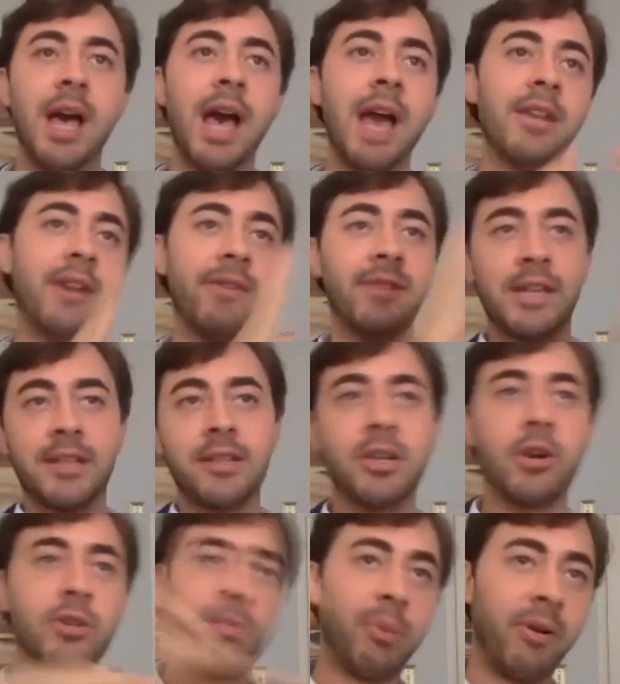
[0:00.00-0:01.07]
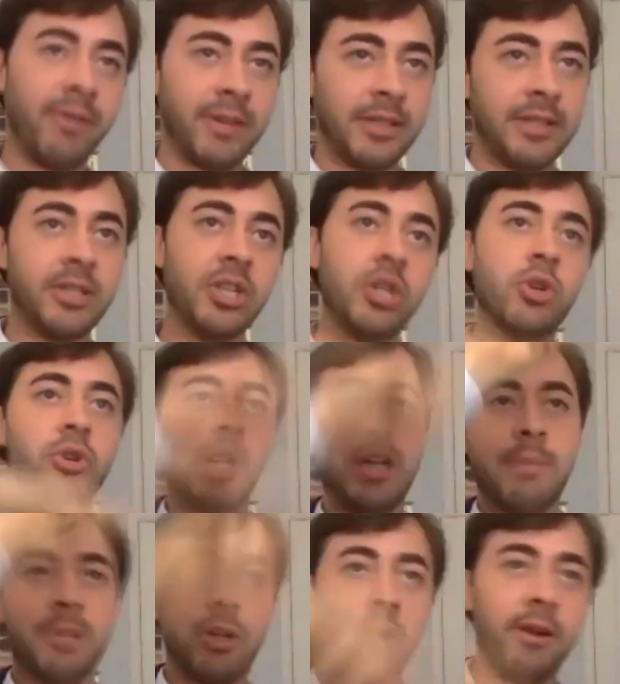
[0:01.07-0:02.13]
and you have to get the dose perfect. It's a
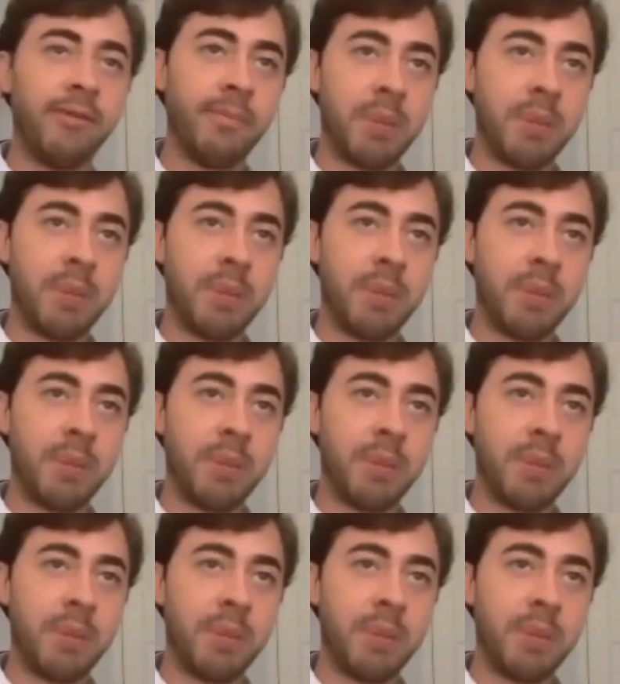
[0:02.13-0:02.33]
U-shaped curve.